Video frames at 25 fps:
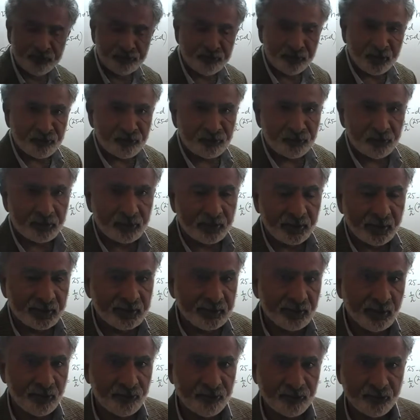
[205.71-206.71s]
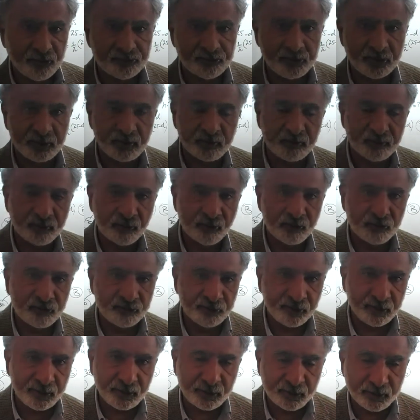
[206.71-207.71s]
section that tells us that the first
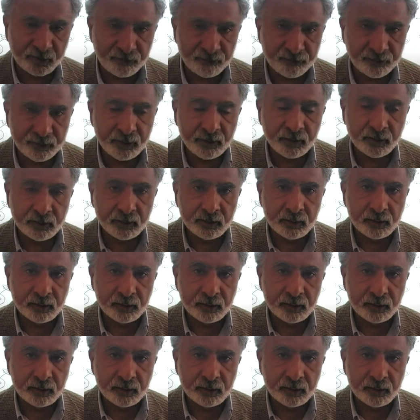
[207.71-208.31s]
10 are easy